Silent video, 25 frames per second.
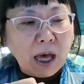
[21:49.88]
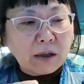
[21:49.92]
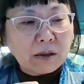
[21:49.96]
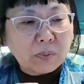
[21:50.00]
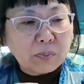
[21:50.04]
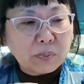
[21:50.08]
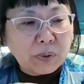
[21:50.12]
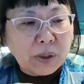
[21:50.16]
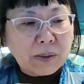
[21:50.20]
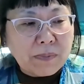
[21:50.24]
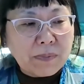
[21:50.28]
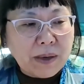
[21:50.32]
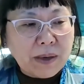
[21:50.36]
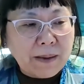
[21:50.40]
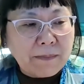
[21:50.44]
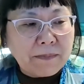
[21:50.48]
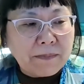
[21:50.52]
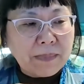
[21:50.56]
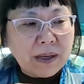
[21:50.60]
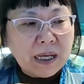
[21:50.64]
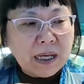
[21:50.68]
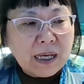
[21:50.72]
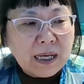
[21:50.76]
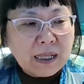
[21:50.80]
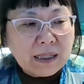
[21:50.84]
premium.
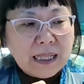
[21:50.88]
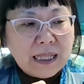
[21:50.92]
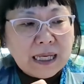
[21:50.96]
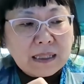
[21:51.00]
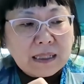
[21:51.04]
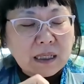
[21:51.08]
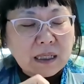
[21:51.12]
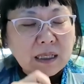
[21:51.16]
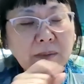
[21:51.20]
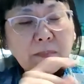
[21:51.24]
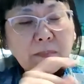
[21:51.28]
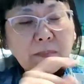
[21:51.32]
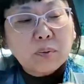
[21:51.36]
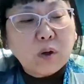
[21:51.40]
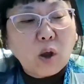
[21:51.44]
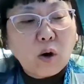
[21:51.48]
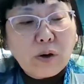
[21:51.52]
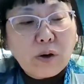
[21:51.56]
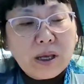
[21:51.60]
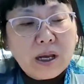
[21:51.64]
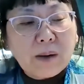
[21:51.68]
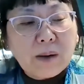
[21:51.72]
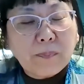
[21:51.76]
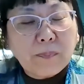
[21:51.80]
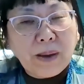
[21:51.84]
This
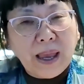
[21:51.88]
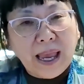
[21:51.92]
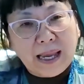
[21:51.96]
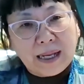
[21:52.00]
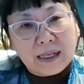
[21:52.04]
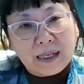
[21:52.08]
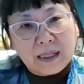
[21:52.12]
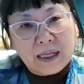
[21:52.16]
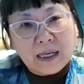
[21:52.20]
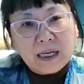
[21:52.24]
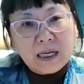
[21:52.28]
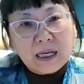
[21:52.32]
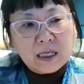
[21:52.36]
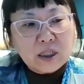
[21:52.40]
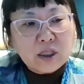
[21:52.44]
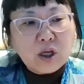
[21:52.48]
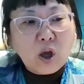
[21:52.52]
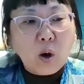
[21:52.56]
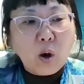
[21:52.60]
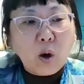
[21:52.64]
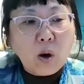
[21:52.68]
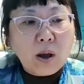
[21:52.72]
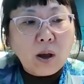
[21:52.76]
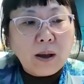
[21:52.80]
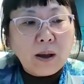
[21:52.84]
employer paid.
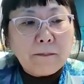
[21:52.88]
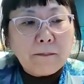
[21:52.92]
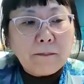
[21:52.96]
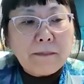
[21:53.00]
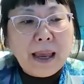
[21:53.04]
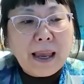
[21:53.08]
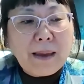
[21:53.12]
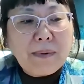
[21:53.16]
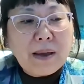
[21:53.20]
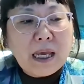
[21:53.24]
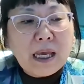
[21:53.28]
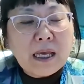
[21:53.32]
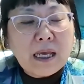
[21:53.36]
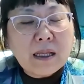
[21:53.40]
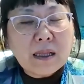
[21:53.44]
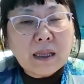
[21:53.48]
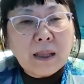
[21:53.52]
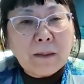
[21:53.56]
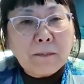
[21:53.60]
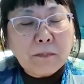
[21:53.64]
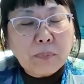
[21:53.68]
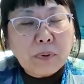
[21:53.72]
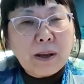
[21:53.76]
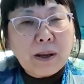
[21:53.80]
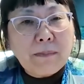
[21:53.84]
So maybe
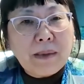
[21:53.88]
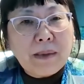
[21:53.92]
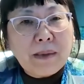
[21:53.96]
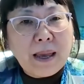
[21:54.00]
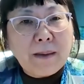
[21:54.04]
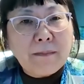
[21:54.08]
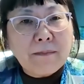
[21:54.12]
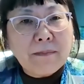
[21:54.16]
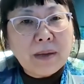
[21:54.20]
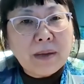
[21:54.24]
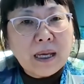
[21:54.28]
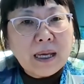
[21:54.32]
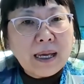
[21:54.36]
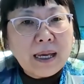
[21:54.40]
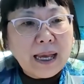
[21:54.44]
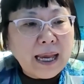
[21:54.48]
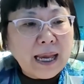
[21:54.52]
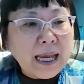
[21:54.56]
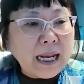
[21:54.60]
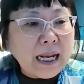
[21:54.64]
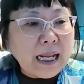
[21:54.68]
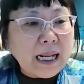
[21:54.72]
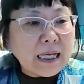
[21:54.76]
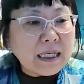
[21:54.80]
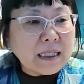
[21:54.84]
the premium,
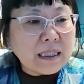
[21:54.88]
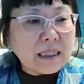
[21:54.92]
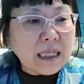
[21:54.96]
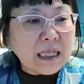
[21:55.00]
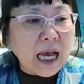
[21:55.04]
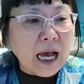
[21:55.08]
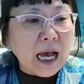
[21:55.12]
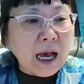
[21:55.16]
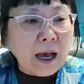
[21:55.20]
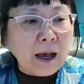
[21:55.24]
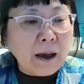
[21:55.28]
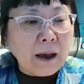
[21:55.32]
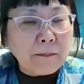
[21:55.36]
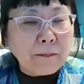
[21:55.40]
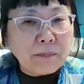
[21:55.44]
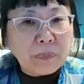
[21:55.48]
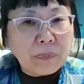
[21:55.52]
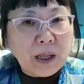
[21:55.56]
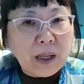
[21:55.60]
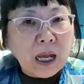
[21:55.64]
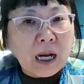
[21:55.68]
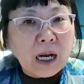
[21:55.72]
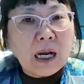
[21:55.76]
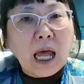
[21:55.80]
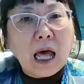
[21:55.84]
it is a
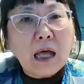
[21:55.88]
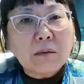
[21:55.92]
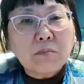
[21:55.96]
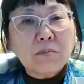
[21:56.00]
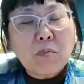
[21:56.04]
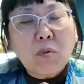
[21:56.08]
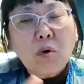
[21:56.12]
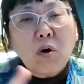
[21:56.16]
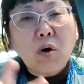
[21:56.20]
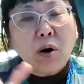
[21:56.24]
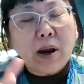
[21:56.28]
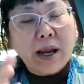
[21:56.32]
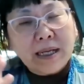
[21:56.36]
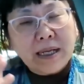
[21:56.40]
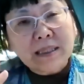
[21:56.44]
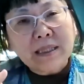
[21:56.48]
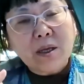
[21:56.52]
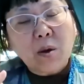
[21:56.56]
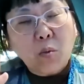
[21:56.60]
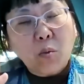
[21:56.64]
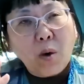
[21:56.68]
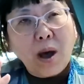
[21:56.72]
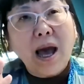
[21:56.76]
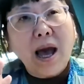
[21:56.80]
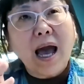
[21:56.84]
lot more. It's a
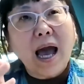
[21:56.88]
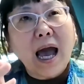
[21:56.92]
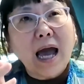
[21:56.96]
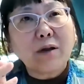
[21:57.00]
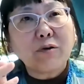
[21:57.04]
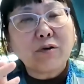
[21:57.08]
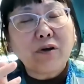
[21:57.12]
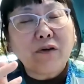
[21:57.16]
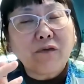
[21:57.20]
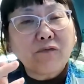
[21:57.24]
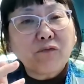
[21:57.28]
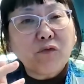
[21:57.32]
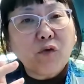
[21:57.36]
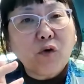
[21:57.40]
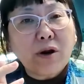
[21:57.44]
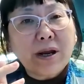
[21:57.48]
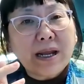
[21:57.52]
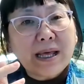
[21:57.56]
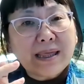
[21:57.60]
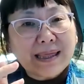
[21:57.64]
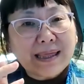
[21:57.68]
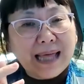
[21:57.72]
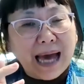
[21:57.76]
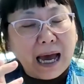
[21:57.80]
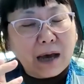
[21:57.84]

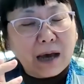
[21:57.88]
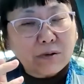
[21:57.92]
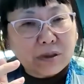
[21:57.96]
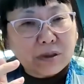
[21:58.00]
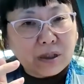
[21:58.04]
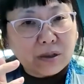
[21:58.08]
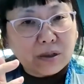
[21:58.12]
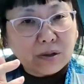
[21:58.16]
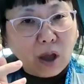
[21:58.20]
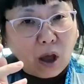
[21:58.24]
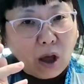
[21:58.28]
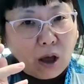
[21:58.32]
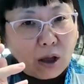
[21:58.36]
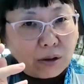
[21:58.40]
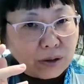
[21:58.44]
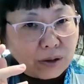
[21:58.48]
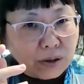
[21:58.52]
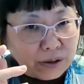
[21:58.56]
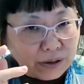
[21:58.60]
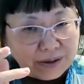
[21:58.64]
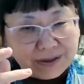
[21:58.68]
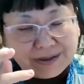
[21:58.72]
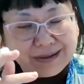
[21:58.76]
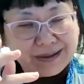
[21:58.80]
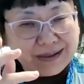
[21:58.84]

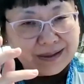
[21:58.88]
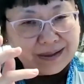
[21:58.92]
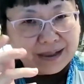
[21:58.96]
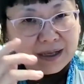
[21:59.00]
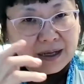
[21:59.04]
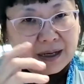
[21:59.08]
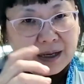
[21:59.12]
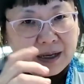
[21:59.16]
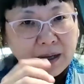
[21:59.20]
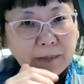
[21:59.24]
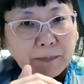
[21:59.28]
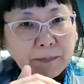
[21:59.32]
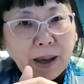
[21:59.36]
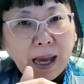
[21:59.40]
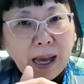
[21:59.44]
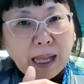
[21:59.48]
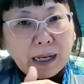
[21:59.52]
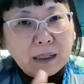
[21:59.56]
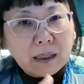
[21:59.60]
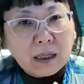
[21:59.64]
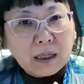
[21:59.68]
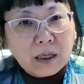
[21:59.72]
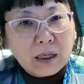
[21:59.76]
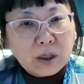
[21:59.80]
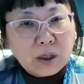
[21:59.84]
$140,000,
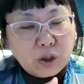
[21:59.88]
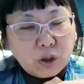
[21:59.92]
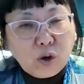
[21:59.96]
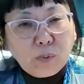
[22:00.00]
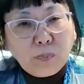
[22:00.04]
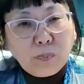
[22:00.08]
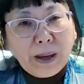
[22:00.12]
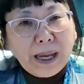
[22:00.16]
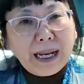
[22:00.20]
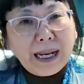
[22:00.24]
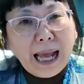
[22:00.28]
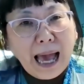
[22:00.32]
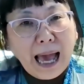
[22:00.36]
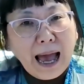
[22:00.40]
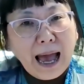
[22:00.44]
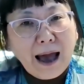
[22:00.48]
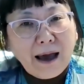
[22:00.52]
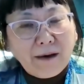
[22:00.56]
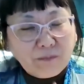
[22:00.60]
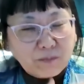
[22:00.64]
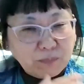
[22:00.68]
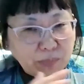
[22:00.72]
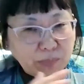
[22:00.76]
but you paid half